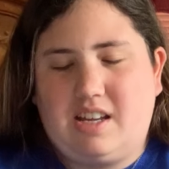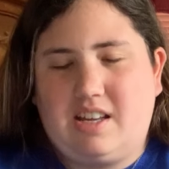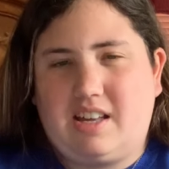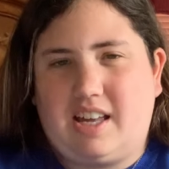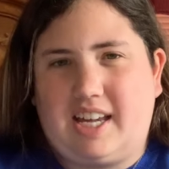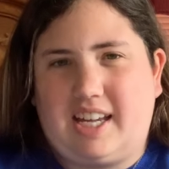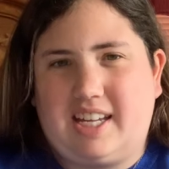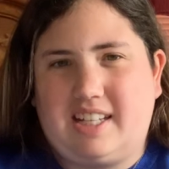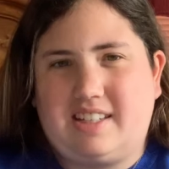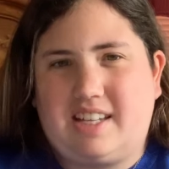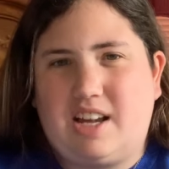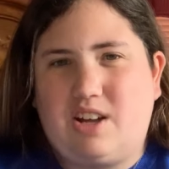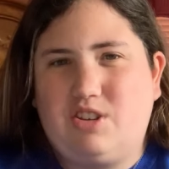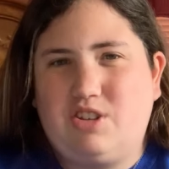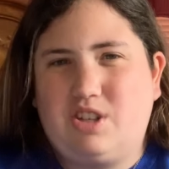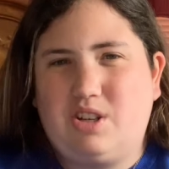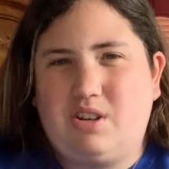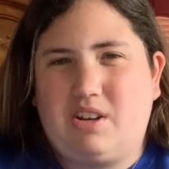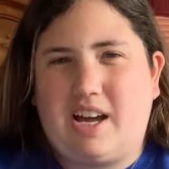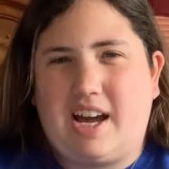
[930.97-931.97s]
Like, it
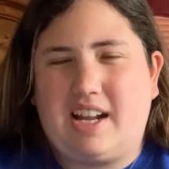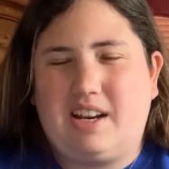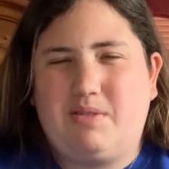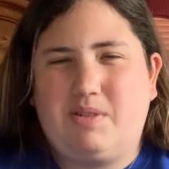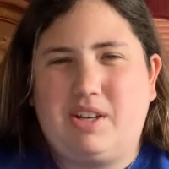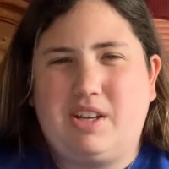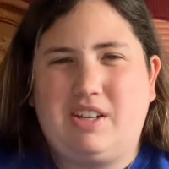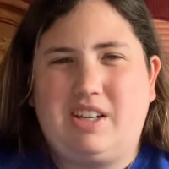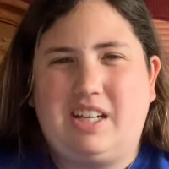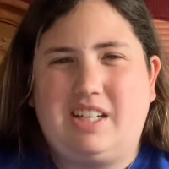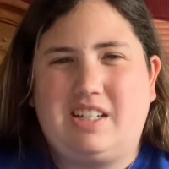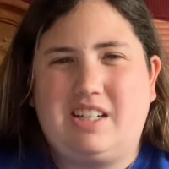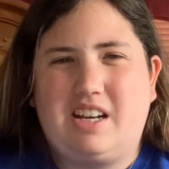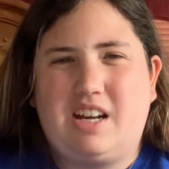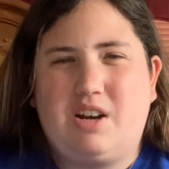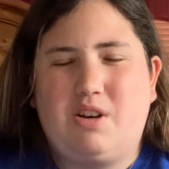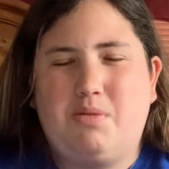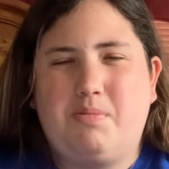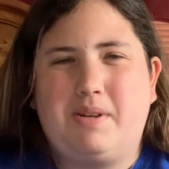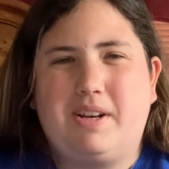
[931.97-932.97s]
tells you kind of what you need to know,